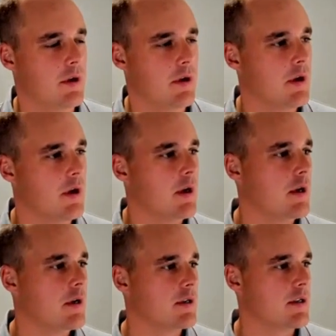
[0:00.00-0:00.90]

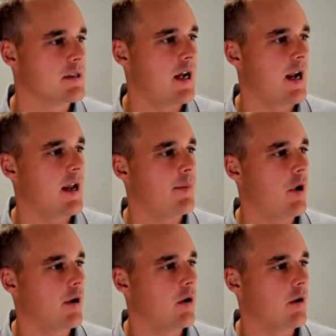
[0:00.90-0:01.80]
the startup
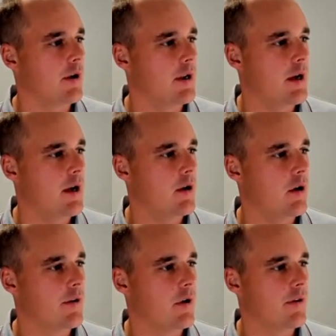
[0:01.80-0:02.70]
icon here
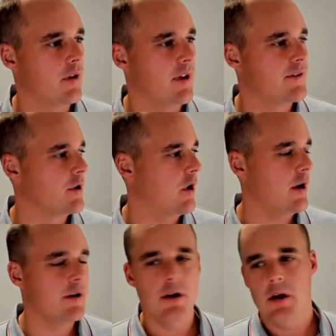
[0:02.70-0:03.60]
on the left
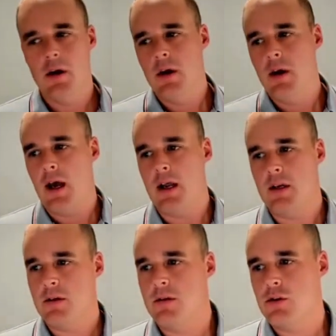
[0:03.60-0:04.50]
side
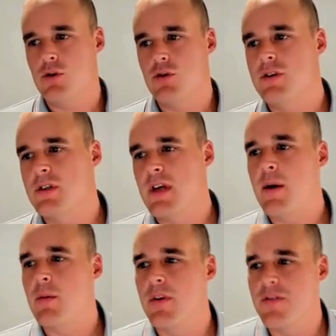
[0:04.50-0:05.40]
and choose
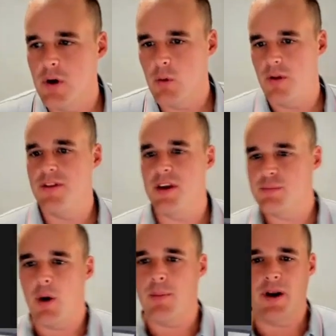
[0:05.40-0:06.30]
disable if you don't want things
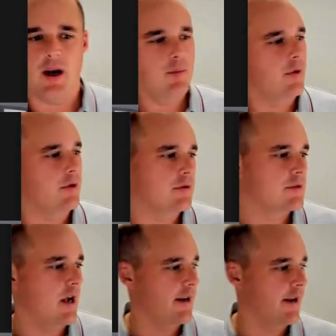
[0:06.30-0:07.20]
popping up when you're
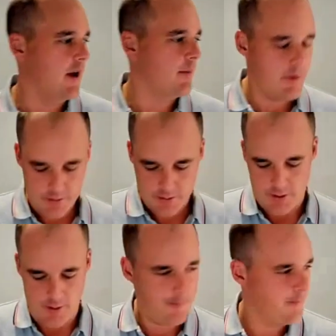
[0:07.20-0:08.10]
starting up.
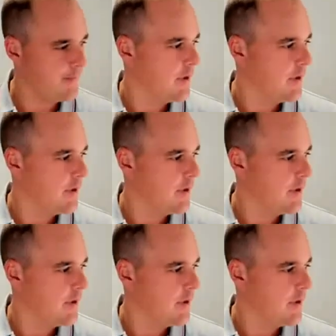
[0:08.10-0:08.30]
So